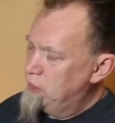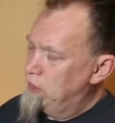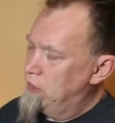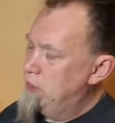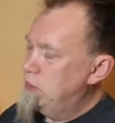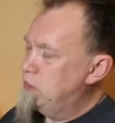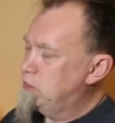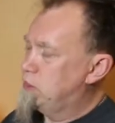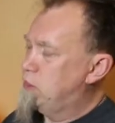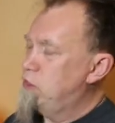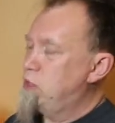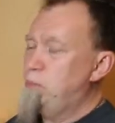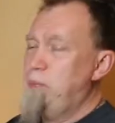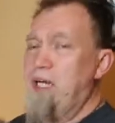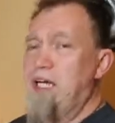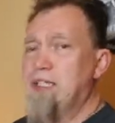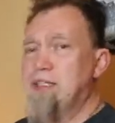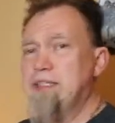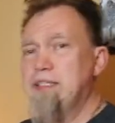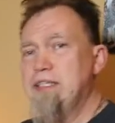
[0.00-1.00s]
Oh,
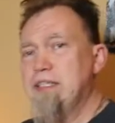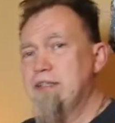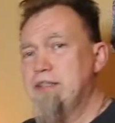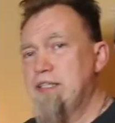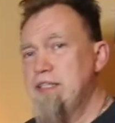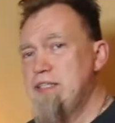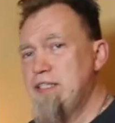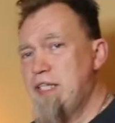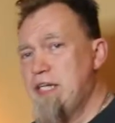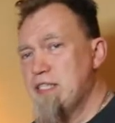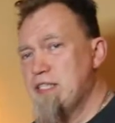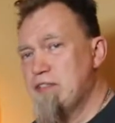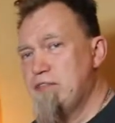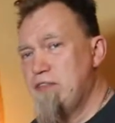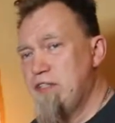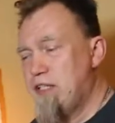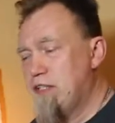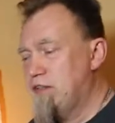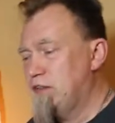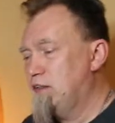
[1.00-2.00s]
Cotopaxi. These guys
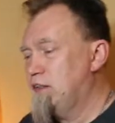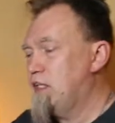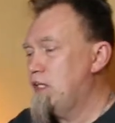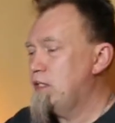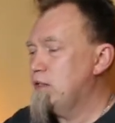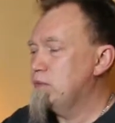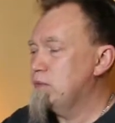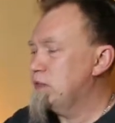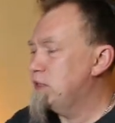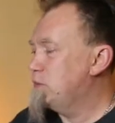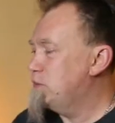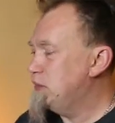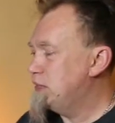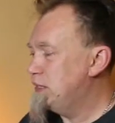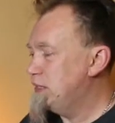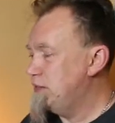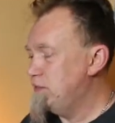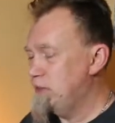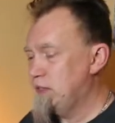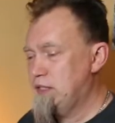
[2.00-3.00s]
have done a lot of work with
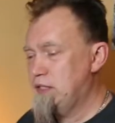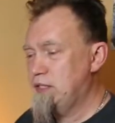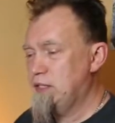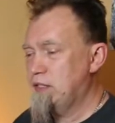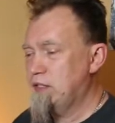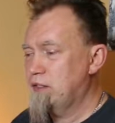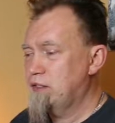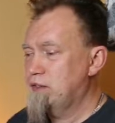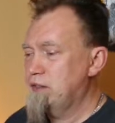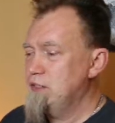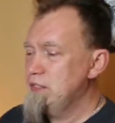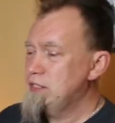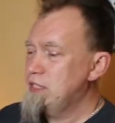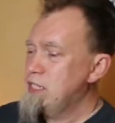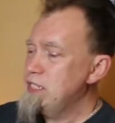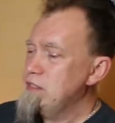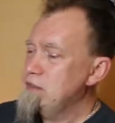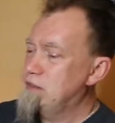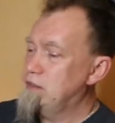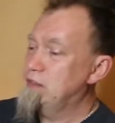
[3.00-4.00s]
with uh, these
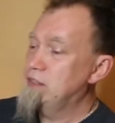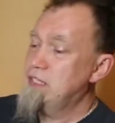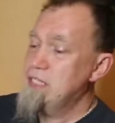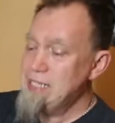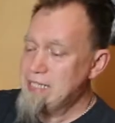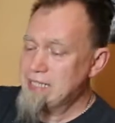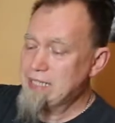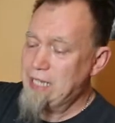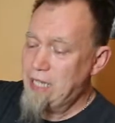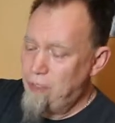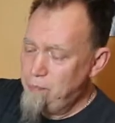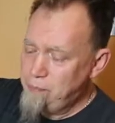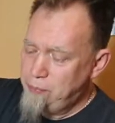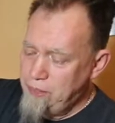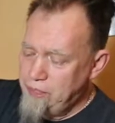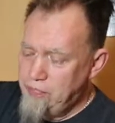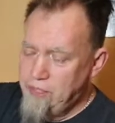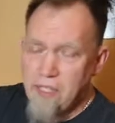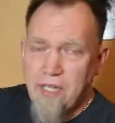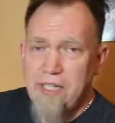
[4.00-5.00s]
guys. this
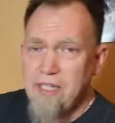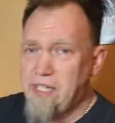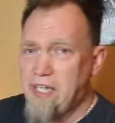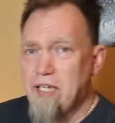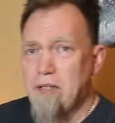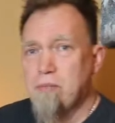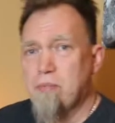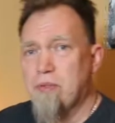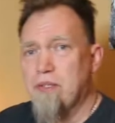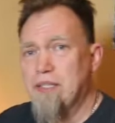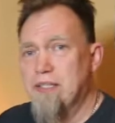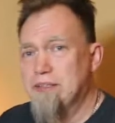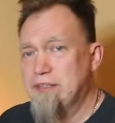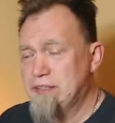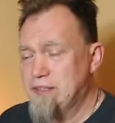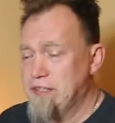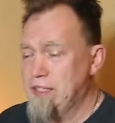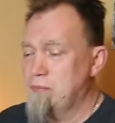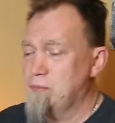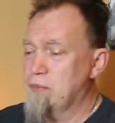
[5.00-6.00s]
company. I can't
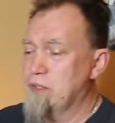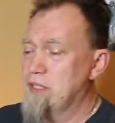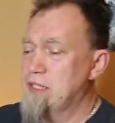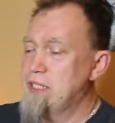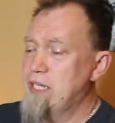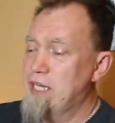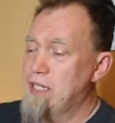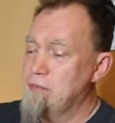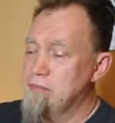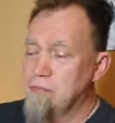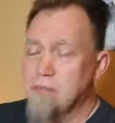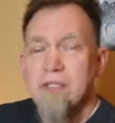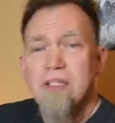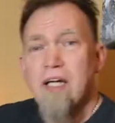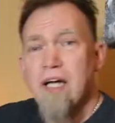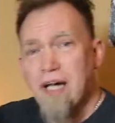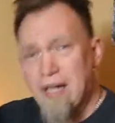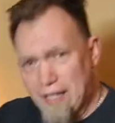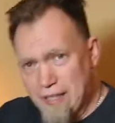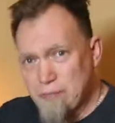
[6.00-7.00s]
pronounce your name worth a damn.
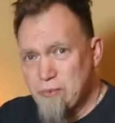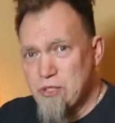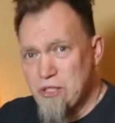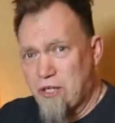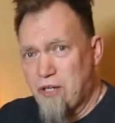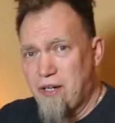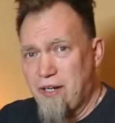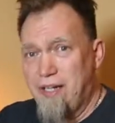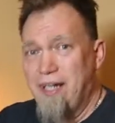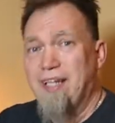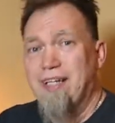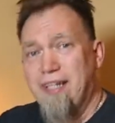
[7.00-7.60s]
I'm sorry.